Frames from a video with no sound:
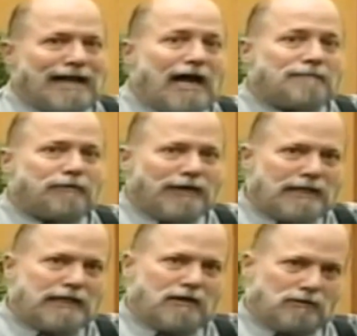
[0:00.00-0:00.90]
not
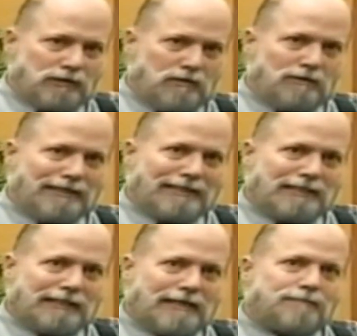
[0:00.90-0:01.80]
breathing ozone, as an
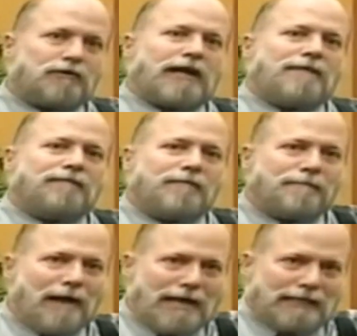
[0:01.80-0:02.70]
example, came from
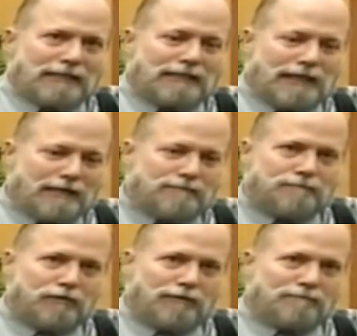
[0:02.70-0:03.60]
mice. And they
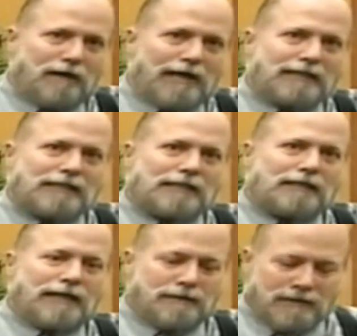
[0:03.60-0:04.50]
put mice
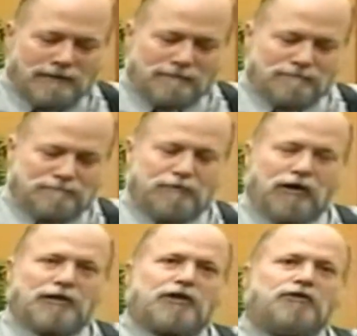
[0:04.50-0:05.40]
and they put
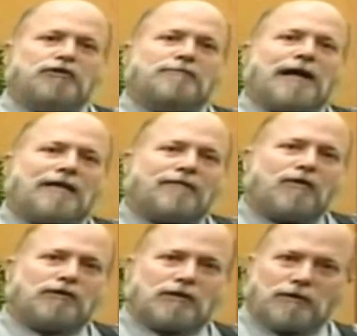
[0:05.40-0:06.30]
a huge amount of
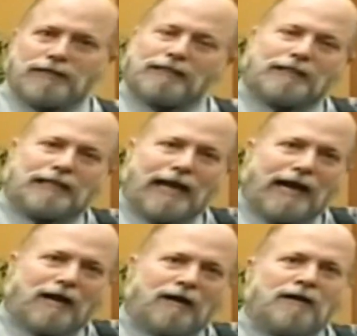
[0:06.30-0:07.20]
ozone into the
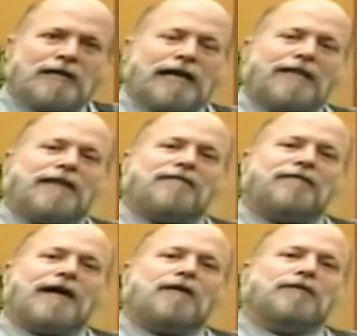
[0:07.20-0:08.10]
air, and they
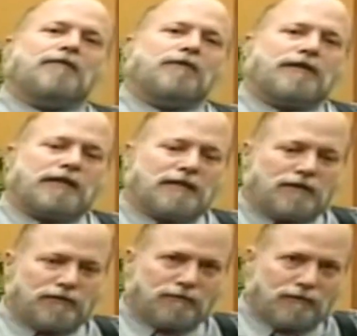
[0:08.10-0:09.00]
found that within
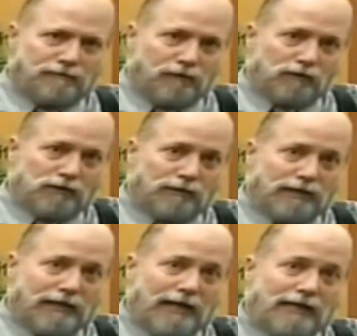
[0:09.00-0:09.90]
th the first
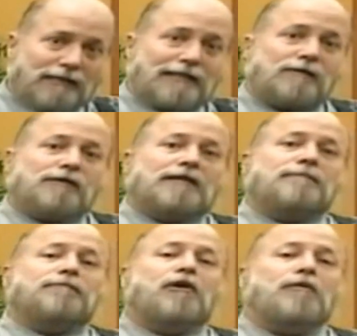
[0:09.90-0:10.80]
three days there was a
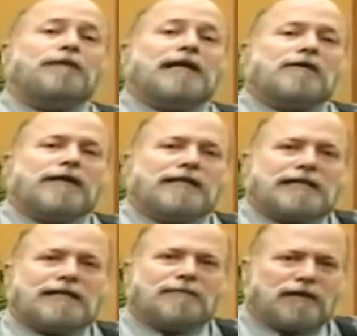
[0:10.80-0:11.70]
pulmonary
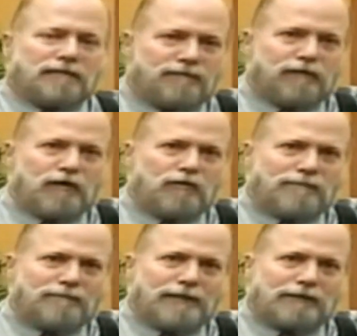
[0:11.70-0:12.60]
edema,
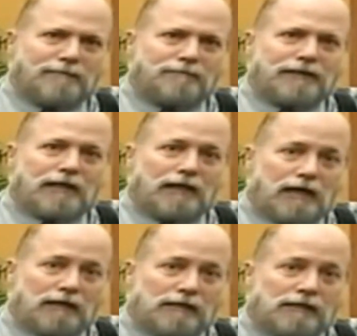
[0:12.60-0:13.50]
fluid built up in the
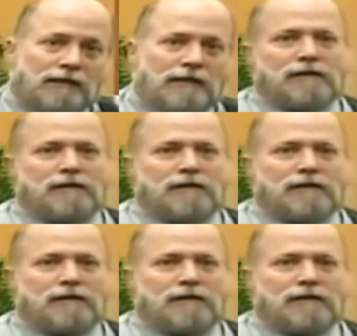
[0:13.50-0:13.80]
lungs.